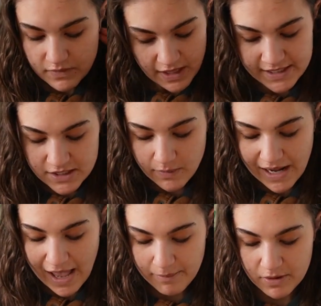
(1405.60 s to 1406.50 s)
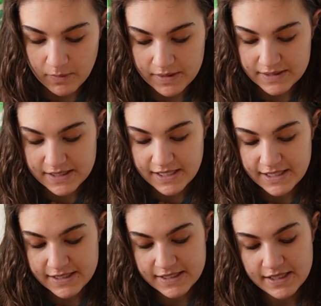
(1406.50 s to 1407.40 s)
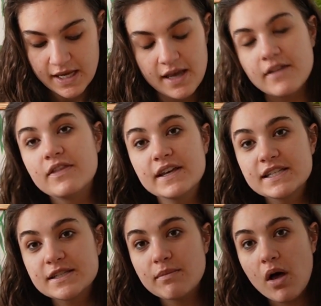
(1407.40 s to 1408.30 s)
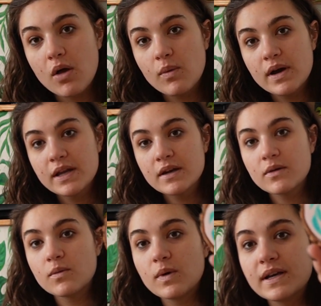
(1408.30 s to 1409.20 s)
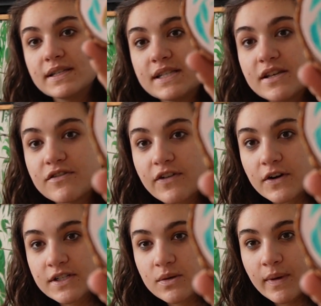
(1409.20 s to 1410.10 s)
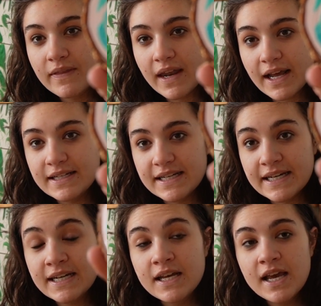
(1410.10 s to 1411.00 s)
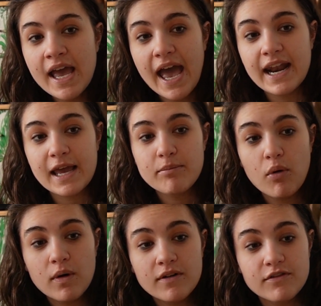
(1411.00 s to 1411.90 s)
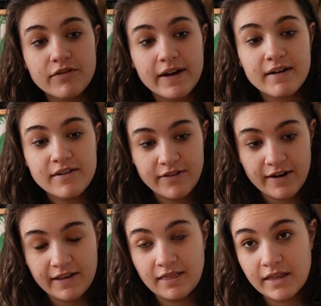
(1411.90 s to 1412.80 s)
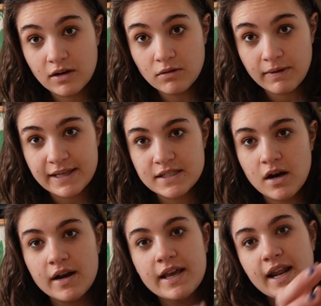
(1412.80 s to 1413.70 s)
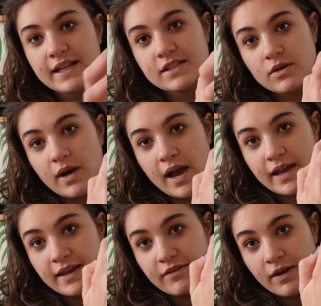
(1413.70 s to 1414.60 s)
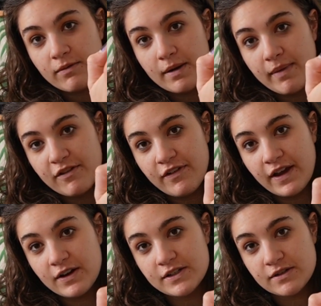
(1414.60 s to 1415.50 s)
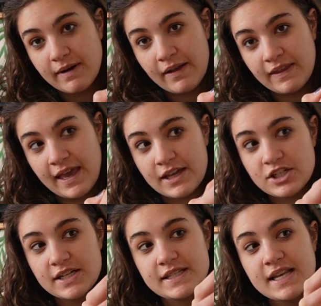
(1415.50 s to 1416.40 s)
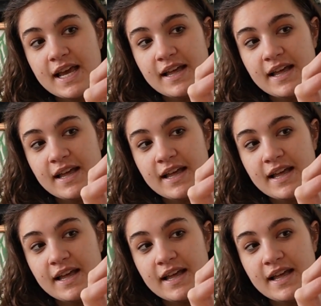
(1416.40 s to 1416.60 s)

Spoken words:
And so what happened was this small one was the first one that I did, and I poured very, very little resin on it. And so if I run my fingers around the edges